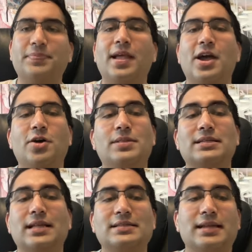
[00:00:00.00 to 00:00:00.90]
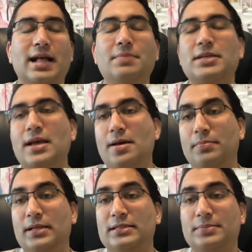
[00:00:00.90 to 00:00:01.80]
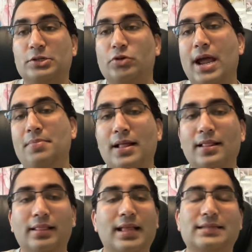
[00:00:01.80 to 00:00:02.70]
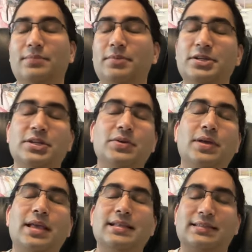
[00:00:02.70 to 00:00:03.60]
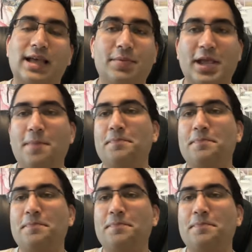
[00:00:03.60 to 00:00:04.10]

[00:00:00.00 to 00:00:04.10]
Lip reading: I hope this lesson helps. Please subscribe. Lesson number 2 is coming up.